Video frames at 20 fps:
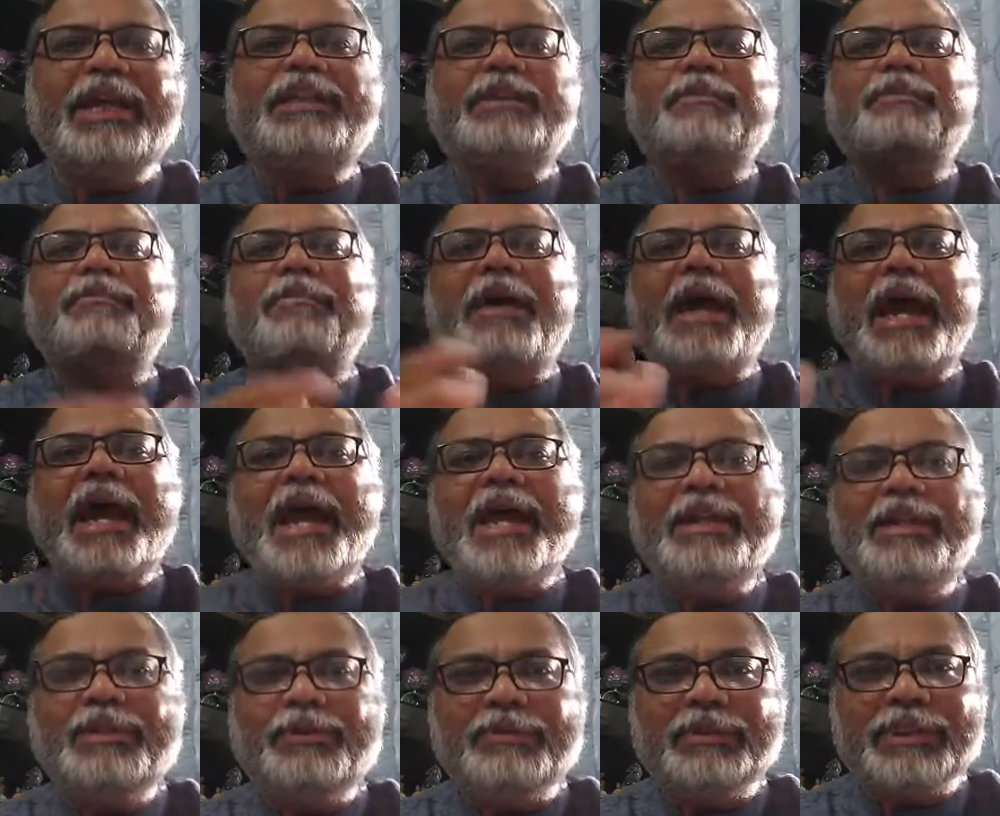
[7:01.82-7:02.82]

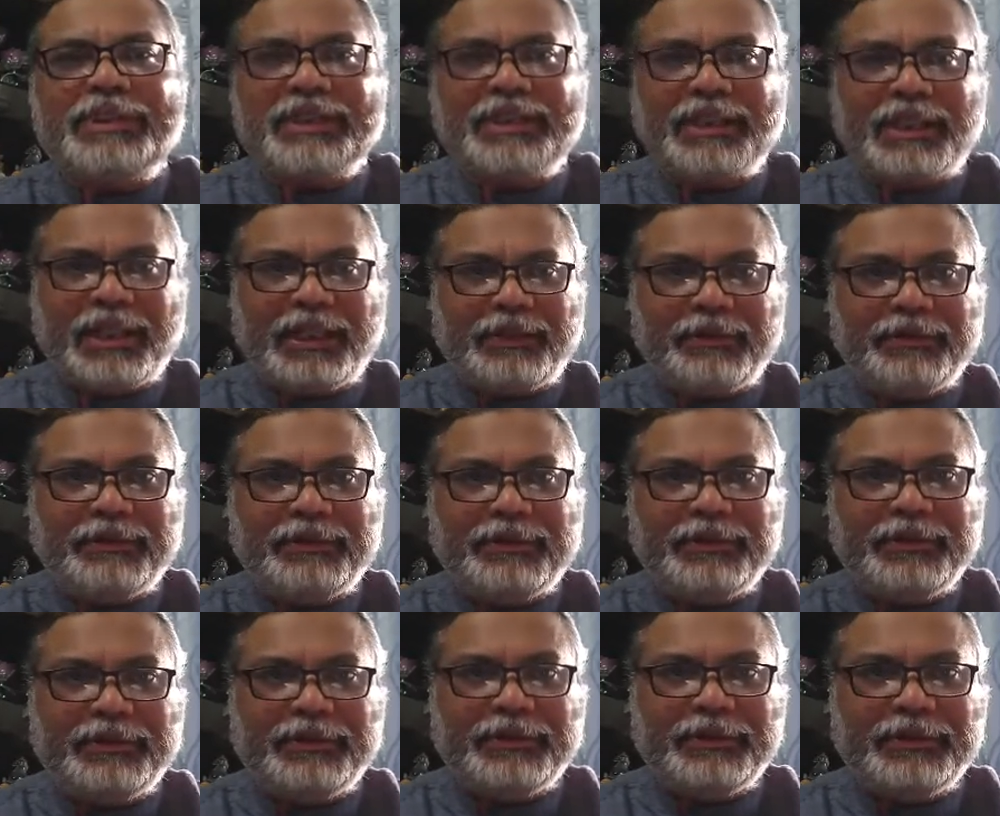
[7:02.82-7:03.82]
expand yourself,
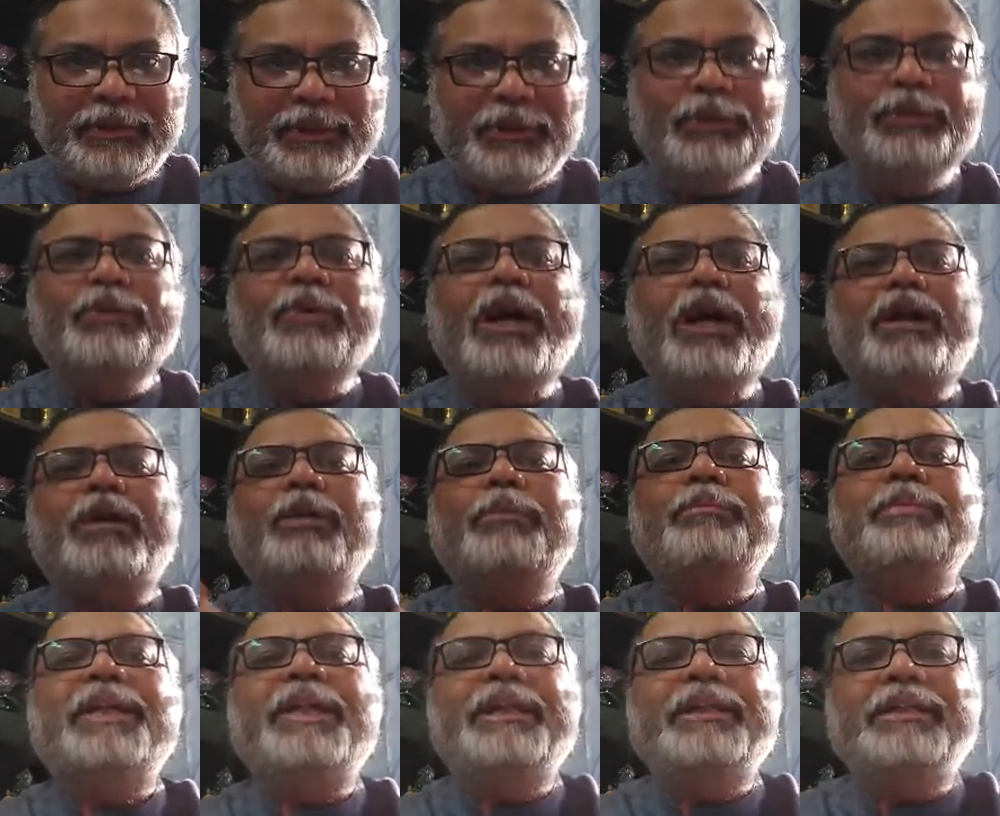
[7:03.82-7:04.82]
you
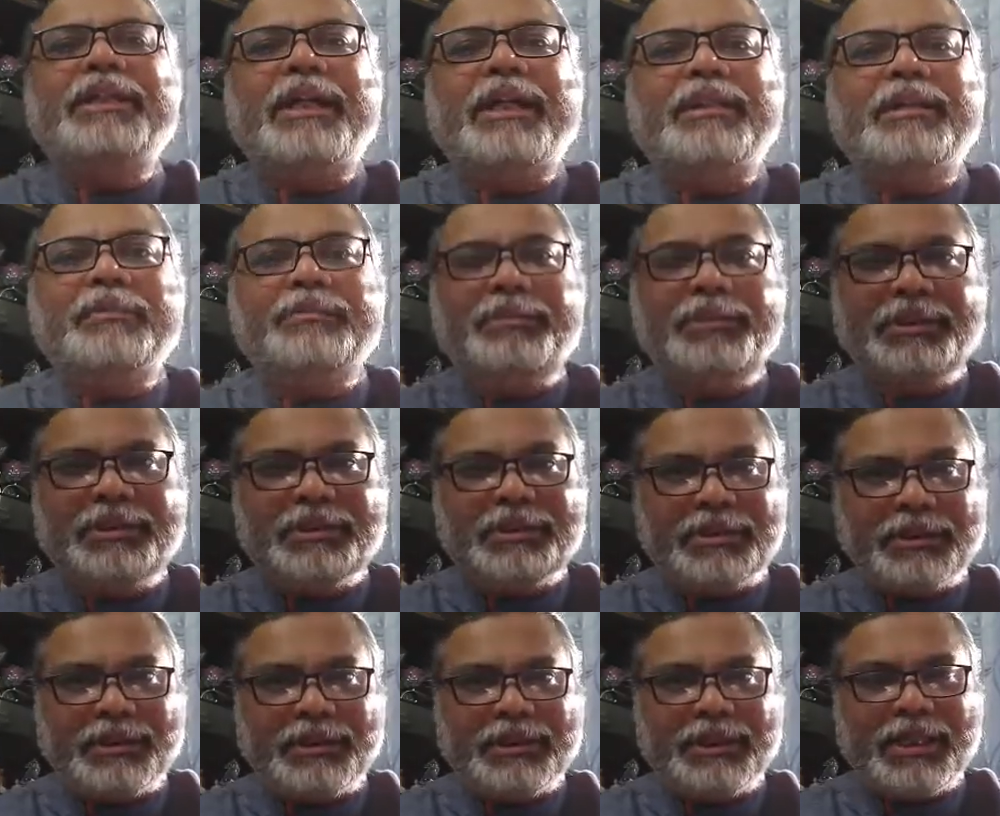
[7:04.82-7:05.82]
accommodate the other
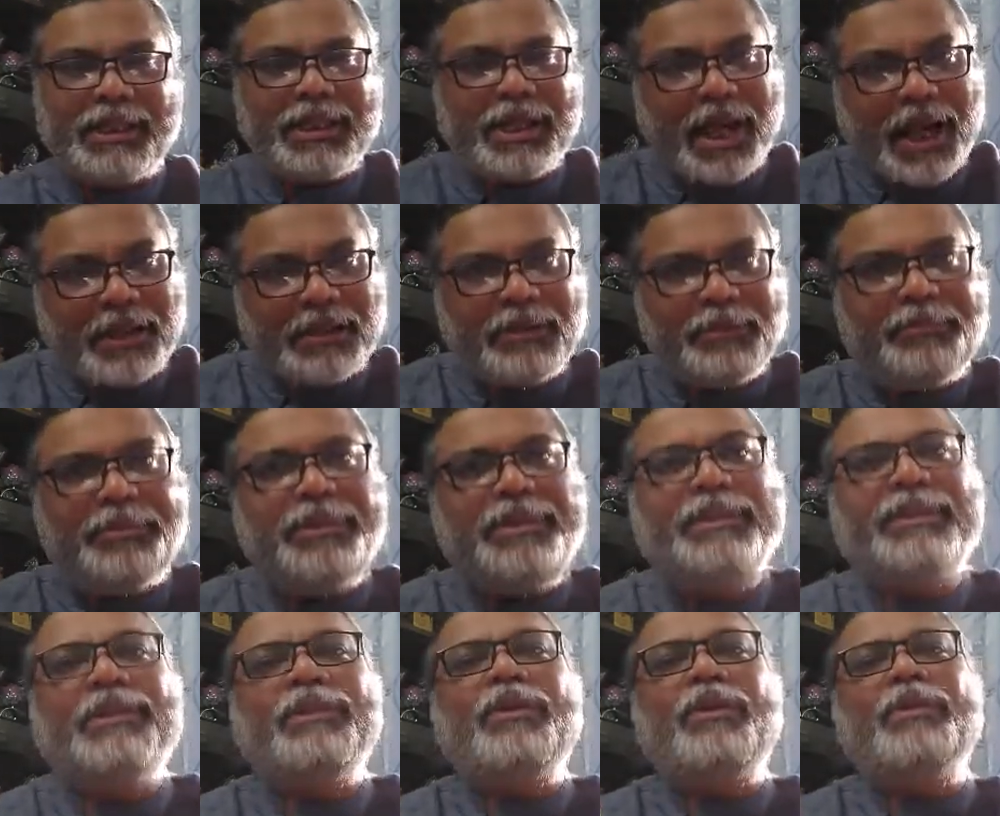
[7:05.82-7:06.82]
person. The other
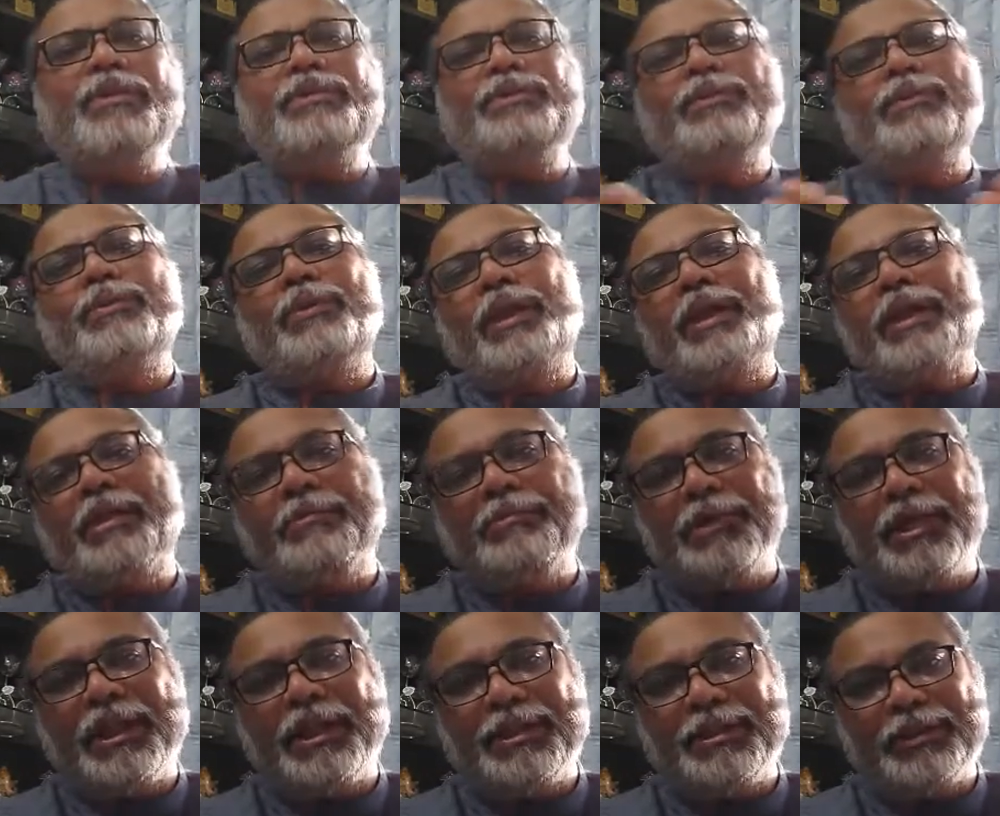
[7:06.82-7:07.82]
person also
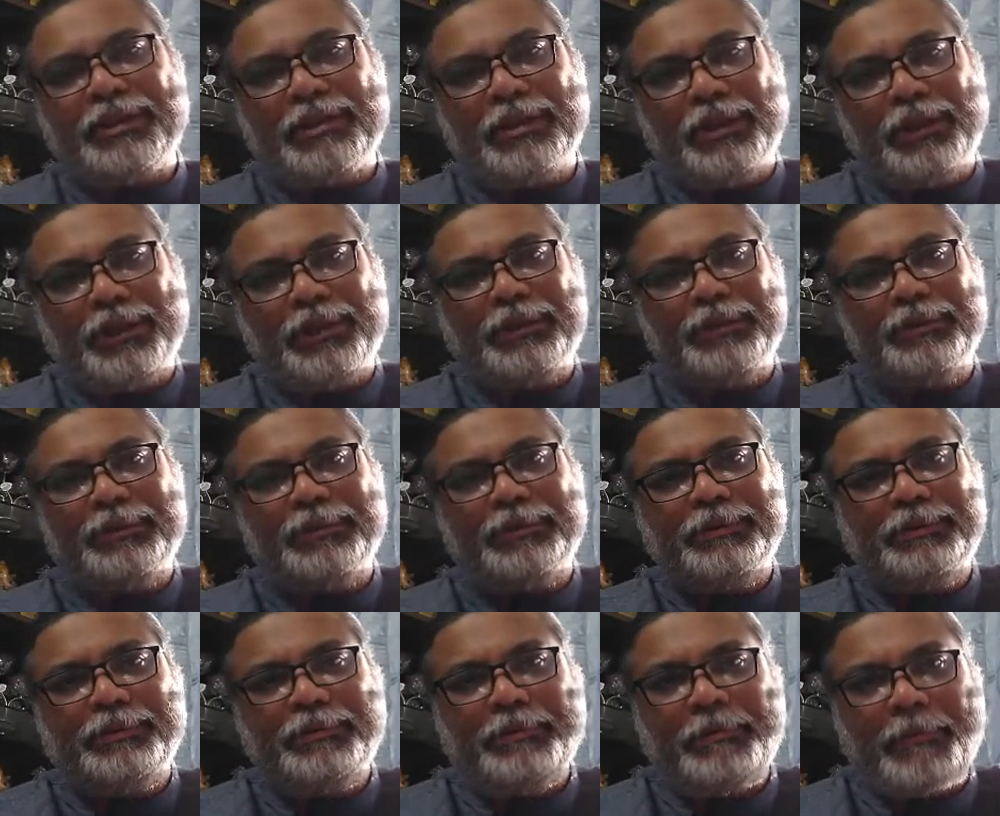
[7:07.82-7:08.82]
accommodates you.
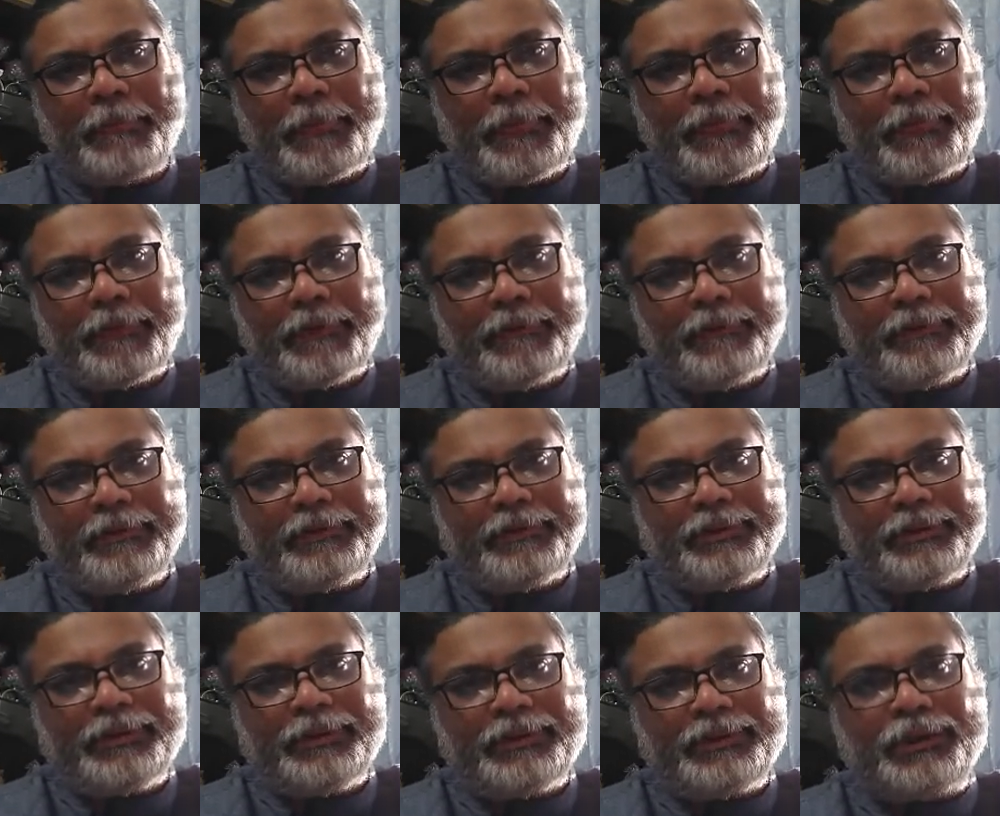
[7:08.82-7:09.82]

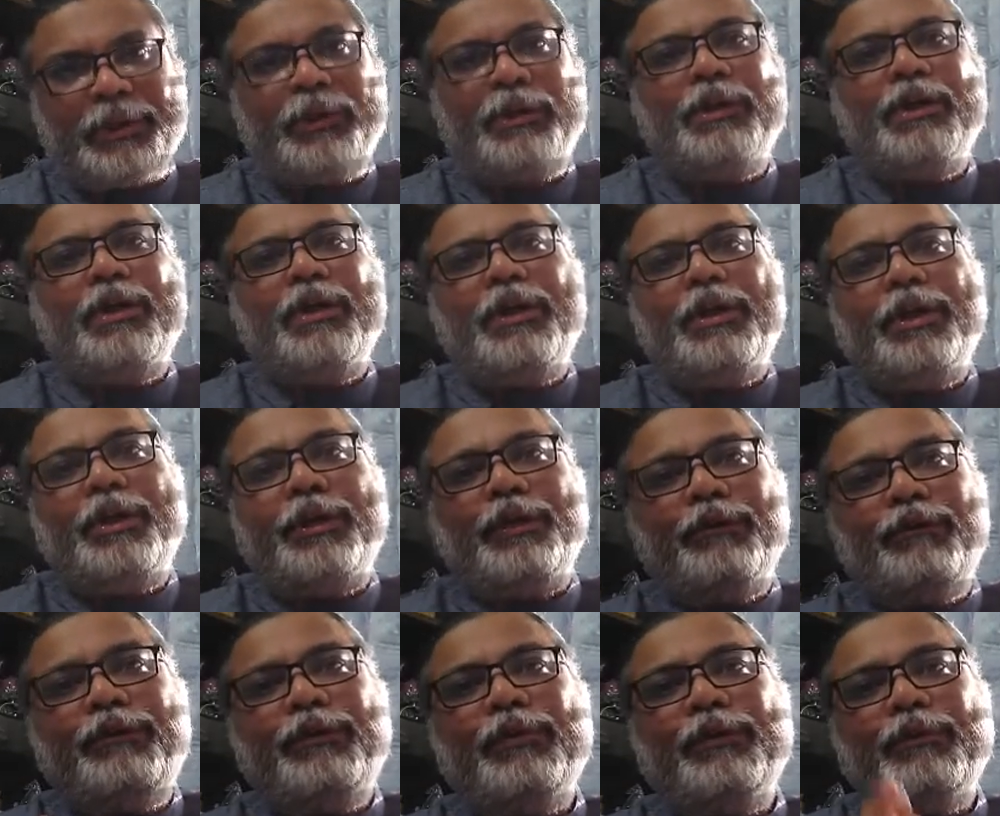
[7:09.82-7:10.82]
So
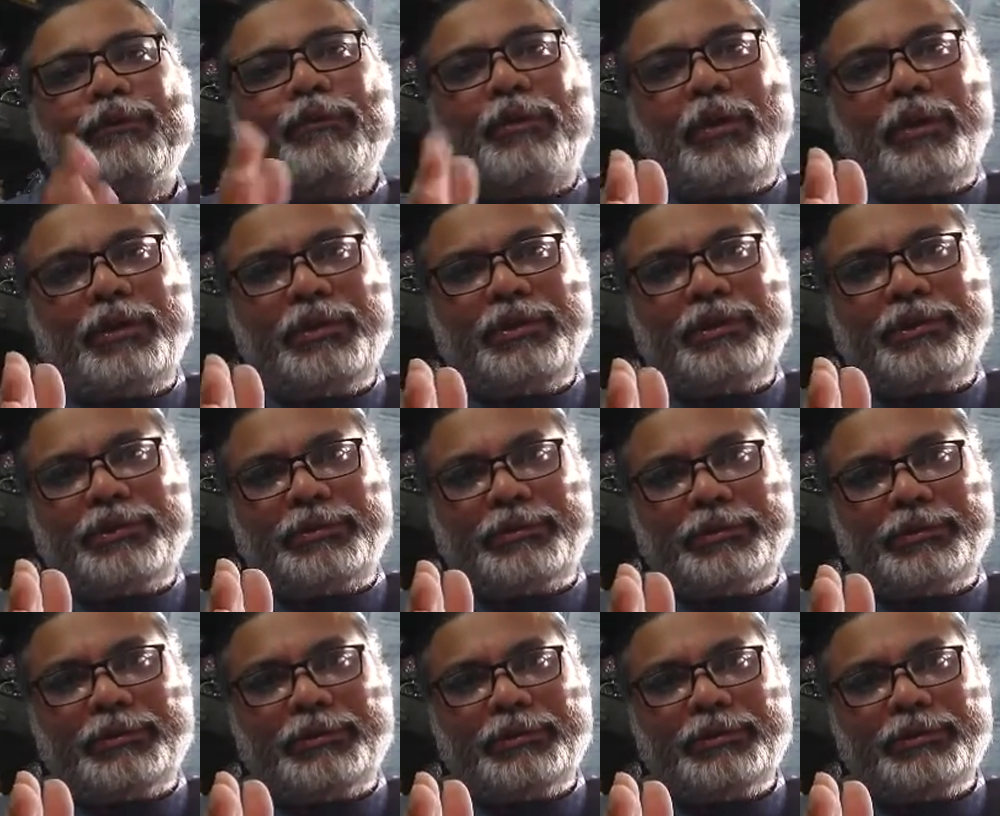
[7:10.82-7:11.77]
if you want to